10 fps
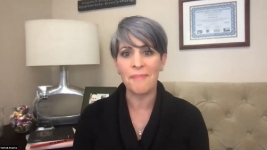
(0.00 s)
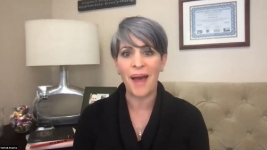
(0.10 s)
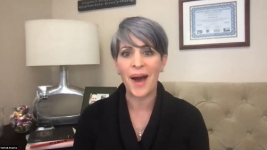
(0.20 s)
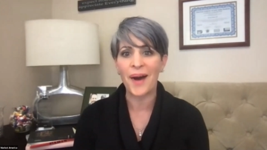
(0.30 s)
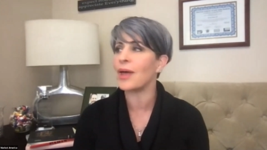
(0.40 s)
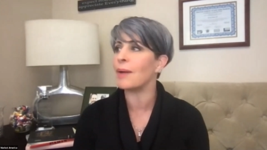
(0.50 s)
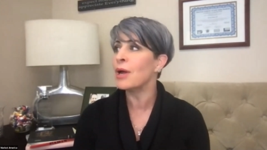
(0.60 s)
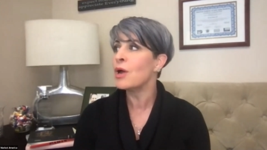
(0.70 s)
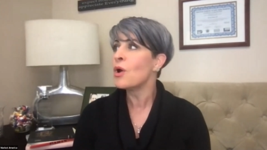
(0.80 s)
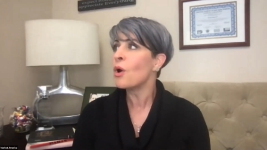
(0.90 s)
about them,
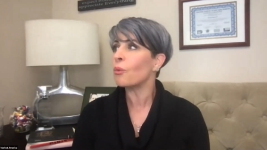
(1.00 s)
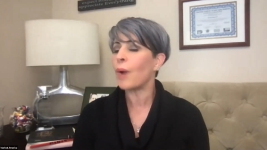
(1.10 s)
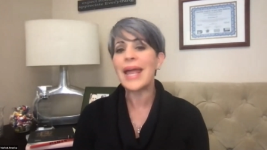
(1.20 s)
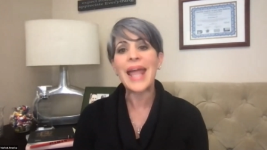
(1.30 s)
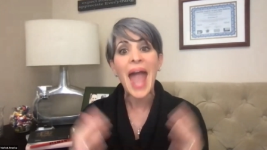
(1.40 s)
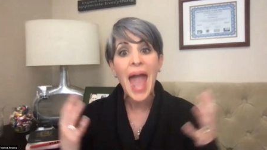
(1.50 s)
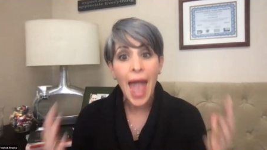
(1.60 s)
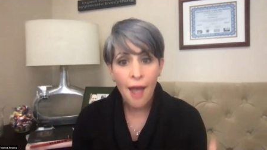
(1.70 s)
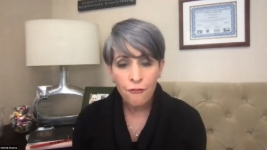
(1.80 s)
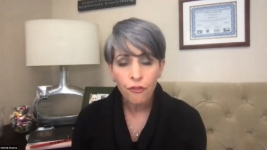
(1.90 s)
right?
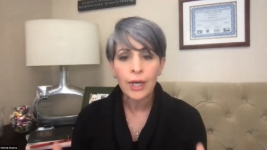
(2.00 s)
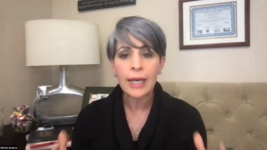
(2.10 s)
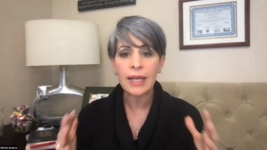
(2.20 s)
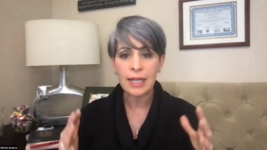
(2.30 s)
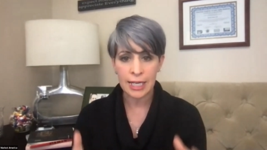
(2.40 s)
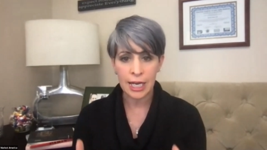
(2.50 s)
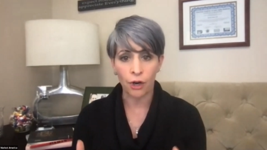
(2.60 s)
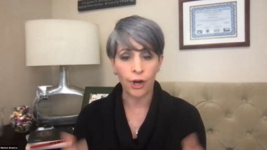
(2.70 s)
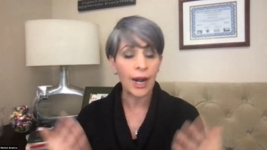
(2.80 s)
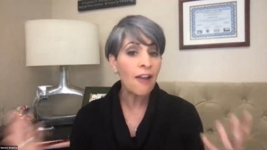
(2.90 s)
Every year,
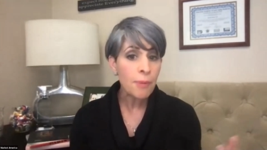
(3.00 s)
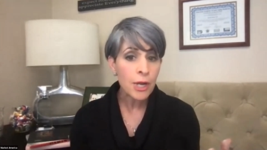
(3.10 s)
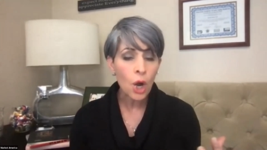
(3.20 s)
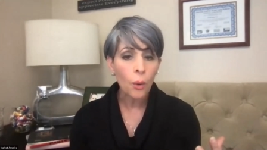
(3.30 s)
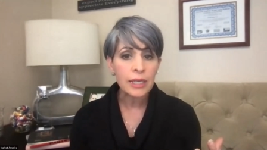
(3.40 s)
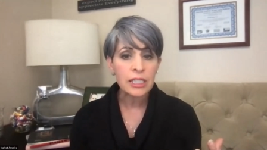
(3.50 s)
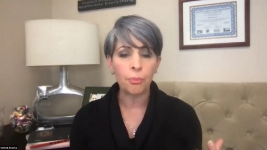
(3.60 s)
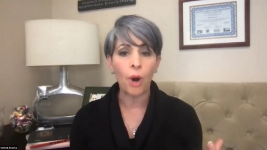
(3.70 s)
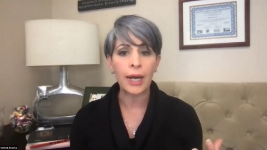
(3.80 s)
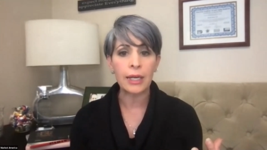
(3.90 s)
and I've been going to
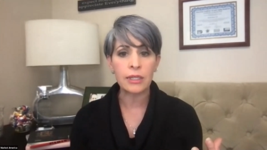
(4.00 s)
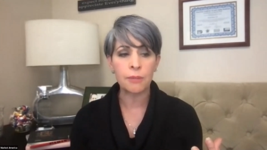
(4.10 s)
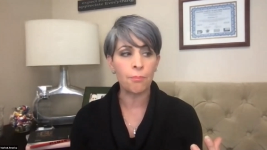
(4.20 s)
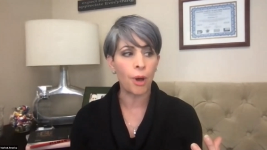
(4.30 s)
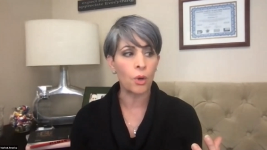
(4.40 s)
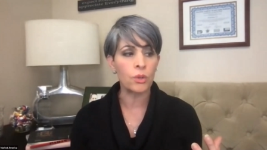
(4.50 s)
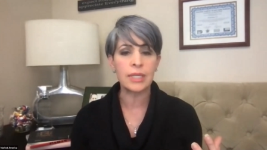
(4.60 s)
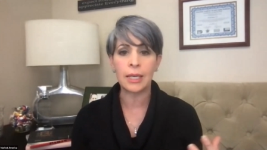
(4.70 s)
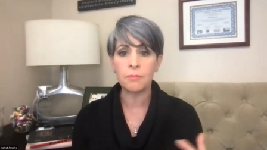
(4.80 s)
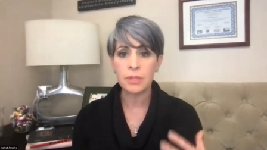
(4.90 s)
product
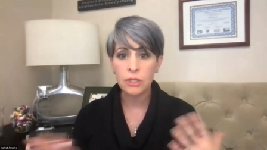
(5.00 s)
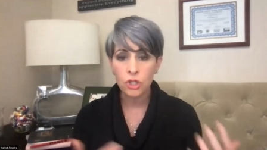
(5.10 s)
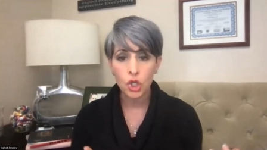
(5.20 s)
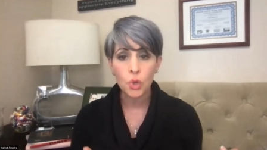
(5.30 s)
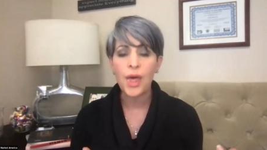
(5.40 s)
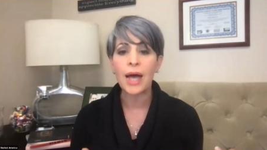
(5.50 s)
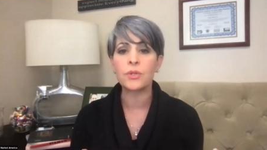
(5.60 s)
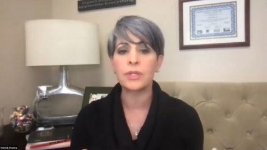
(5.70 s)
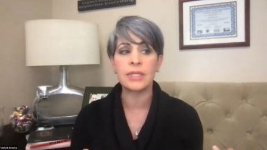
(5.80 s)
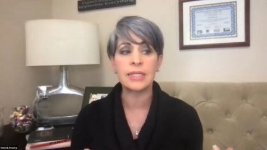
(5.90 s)
symposium since
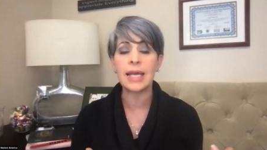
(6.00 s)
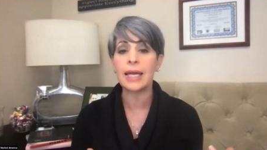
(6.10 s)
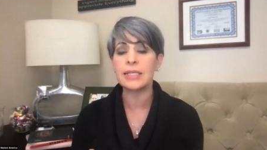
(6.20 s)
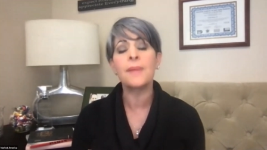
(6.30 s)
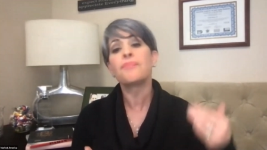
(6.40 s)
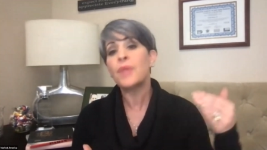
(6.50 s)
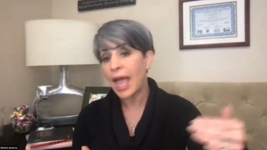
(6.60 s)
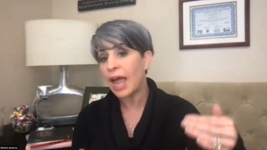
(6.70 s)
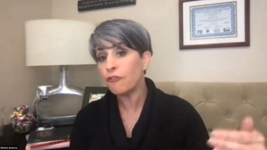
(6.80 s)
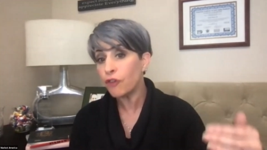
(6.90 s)
2006
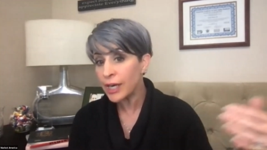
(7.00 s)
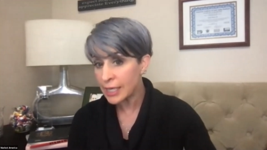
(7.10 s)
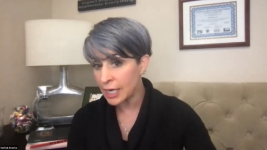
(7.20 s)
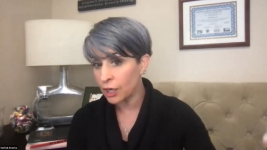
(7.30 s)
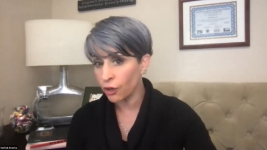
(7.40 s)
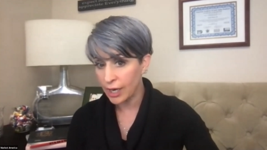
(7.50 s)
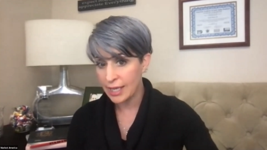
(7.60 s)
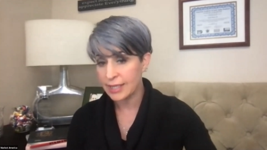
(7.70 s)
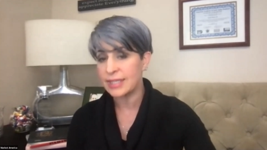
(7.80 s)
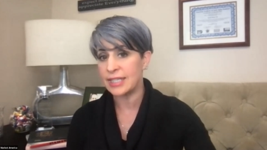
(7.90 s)
every year
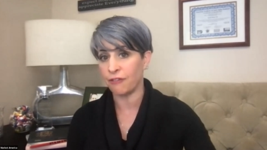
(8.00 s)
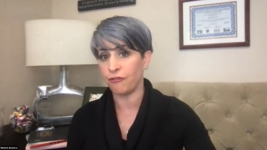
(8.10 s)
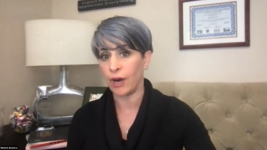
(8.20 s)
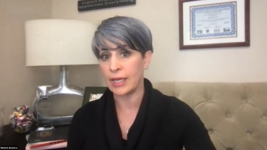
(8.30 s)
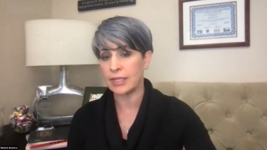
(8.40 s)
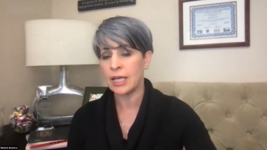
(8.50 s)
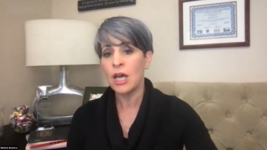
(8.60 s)
is different.